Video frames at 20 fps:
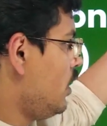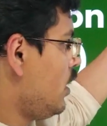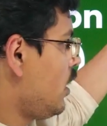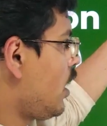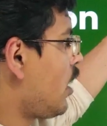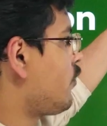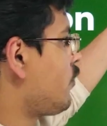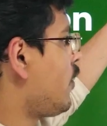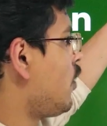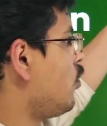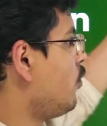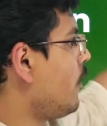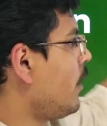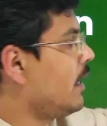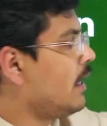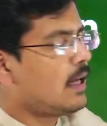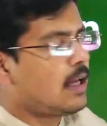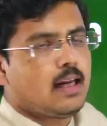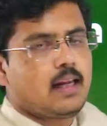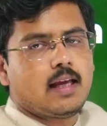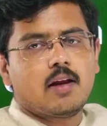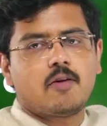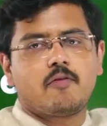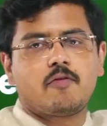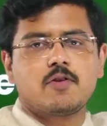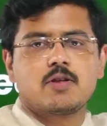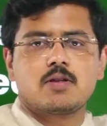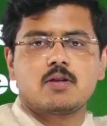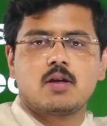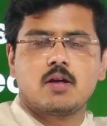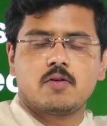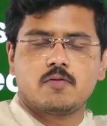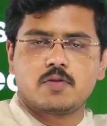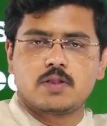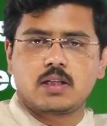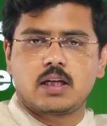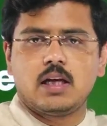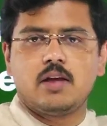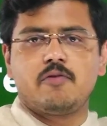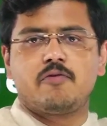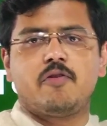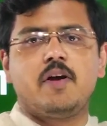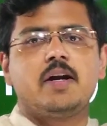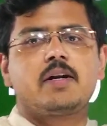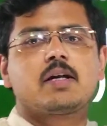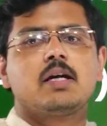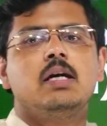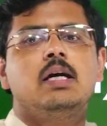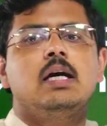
are found medically and physically fit.